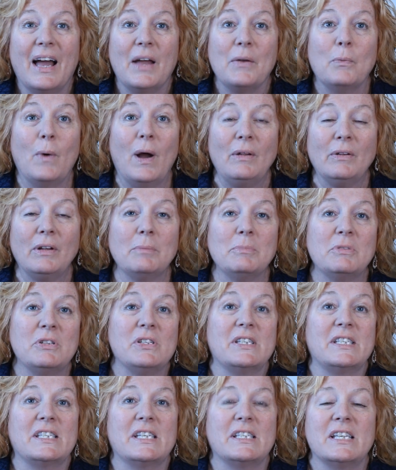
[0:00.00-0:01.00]
Welcome
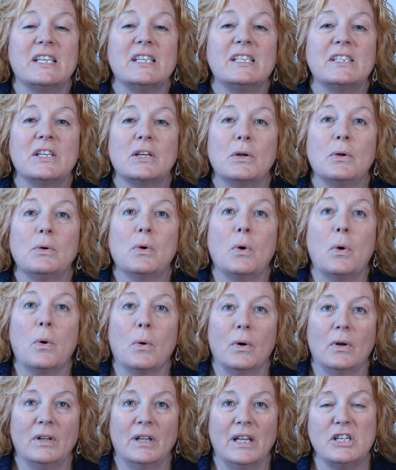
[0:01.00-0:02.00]
to Statistical
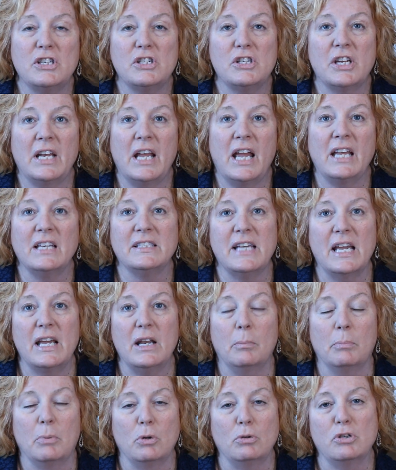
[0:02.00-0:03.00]
Correlation and
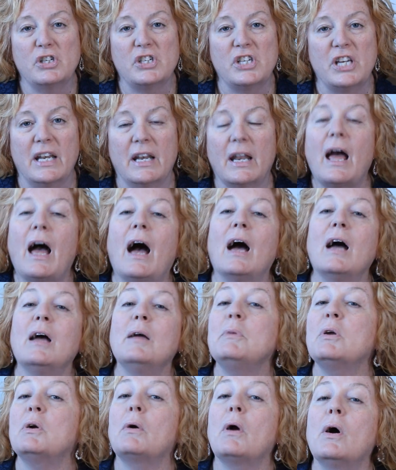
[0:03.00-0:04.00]
Data Bullshit.
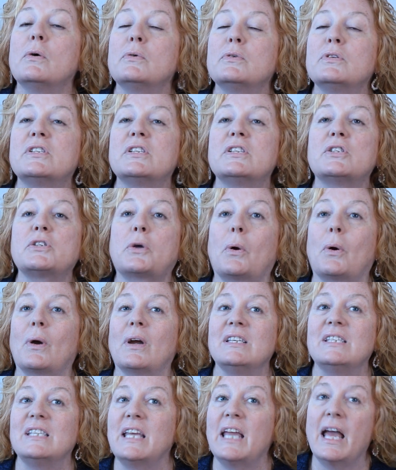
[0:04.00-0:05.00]
I'm your hostess,
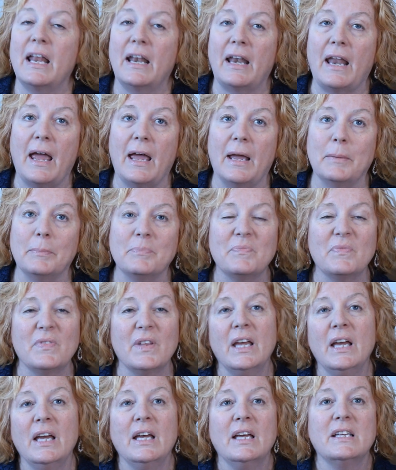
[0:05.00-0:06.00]
Crazy Aunt Nay.
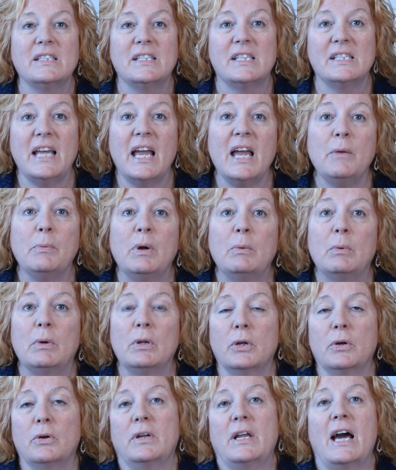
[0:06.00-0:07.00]
Today we
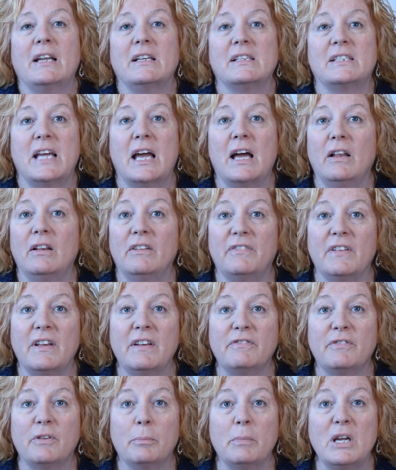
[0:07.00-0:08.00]
will learn how to tell if
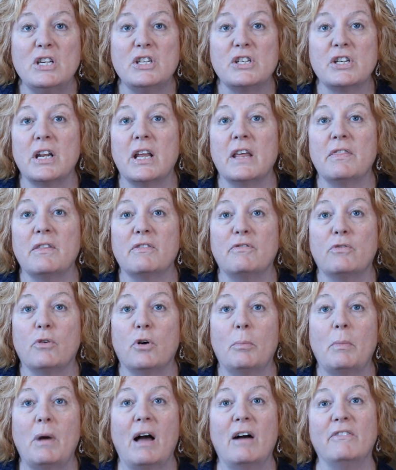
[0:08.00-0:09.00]
information in the
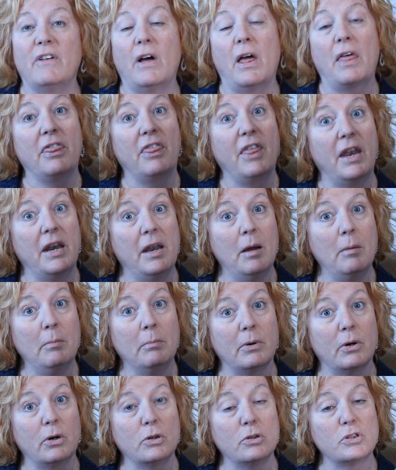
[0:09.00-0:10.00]
form of the
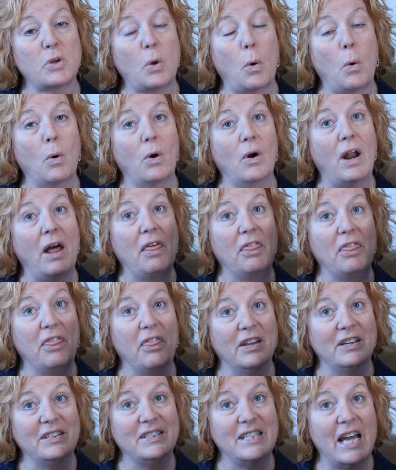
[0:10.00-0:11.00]
numbers or
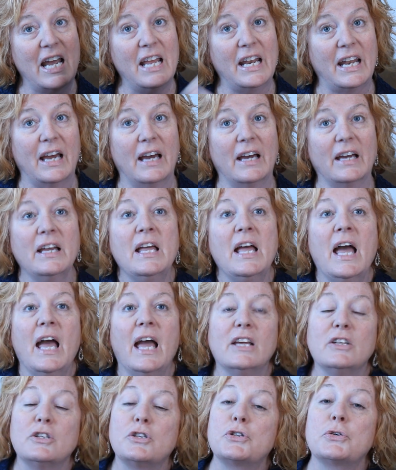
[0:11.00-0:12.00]
the data
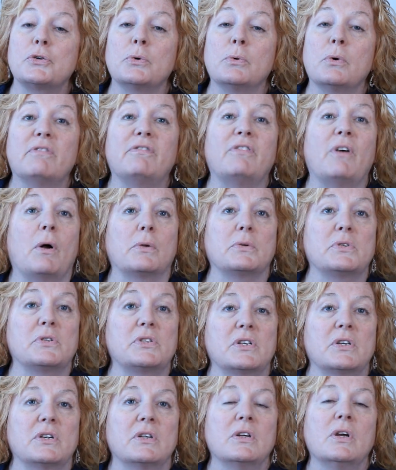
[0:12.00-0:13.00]
is true or
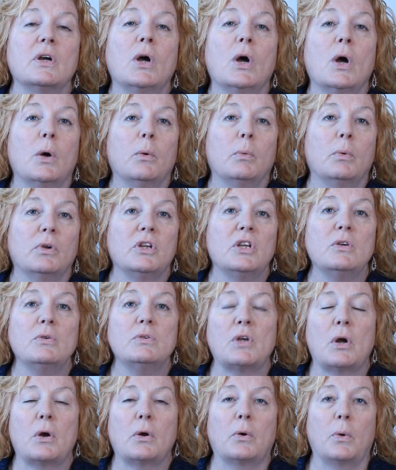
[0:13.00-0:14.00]
false. We'll
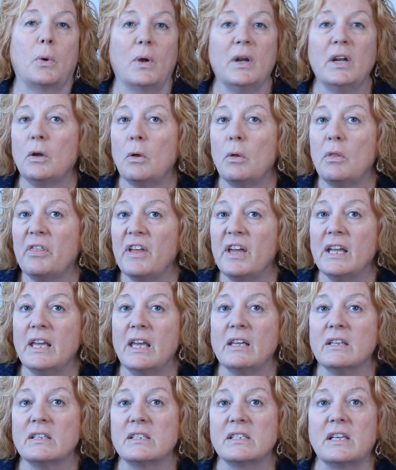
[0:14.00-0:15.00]
use our critical
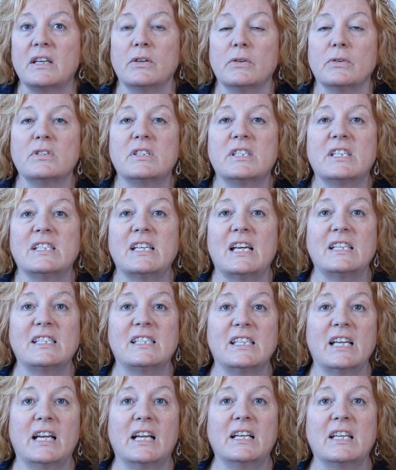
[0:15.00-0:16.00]
thinking skills to
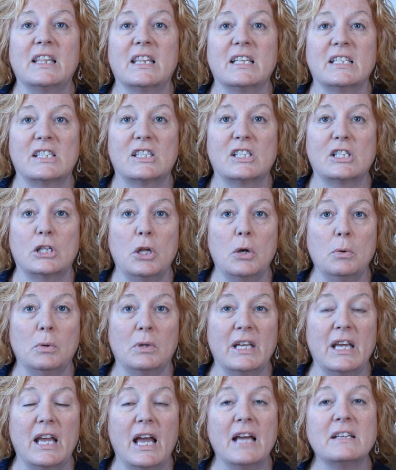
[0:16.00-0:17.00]
dissect this
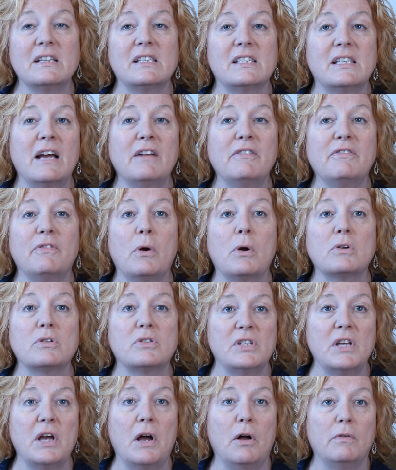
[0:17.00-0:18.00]
slowly and decide for
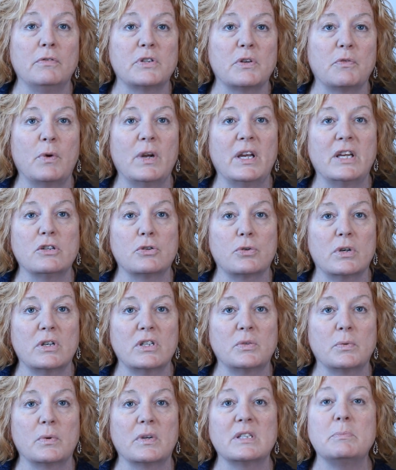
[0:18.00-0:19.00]
ourselves if we can
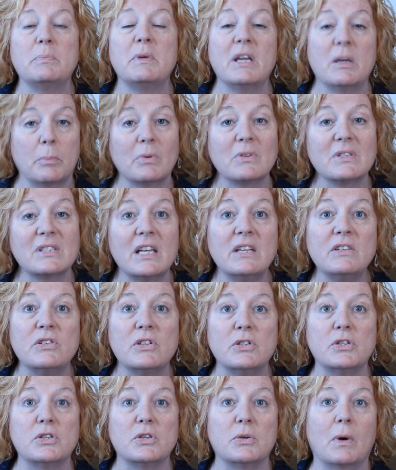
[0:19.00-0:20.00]
trust what is being
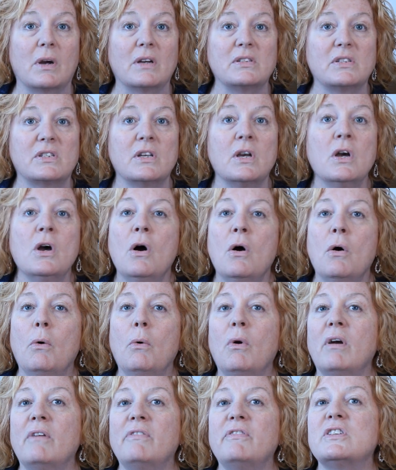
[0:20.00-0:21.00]
presented to us,
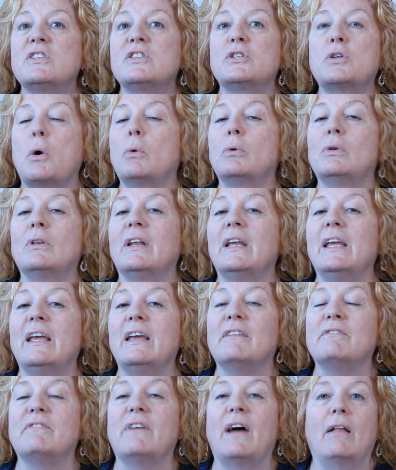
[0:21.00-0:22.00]
or if it's totally
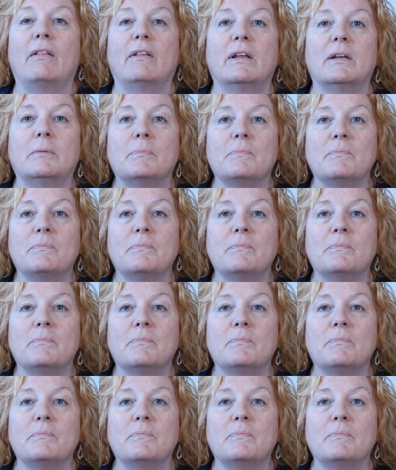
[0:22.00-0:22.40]
invalid.